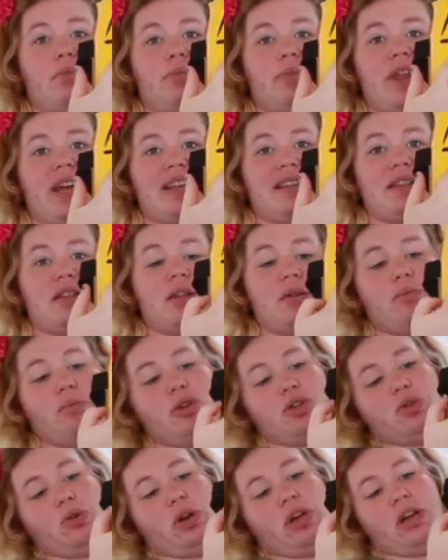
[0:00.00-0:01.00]
that's the
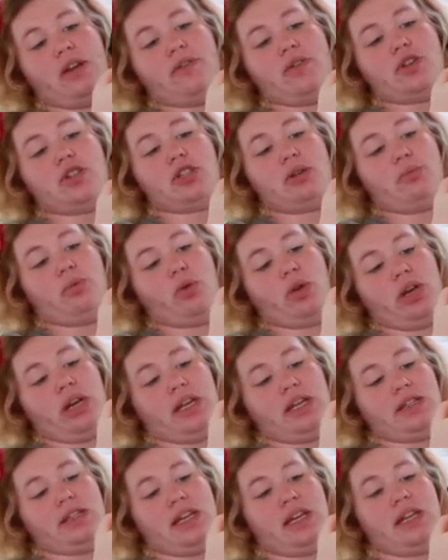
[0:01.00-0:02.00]
majority of your support
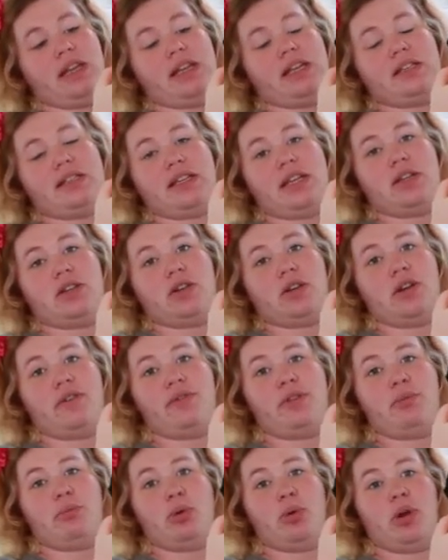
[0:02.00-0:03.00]
is in the center of
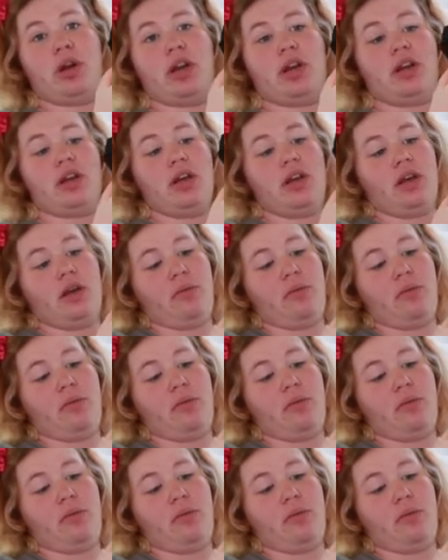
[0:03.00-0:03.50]
the board.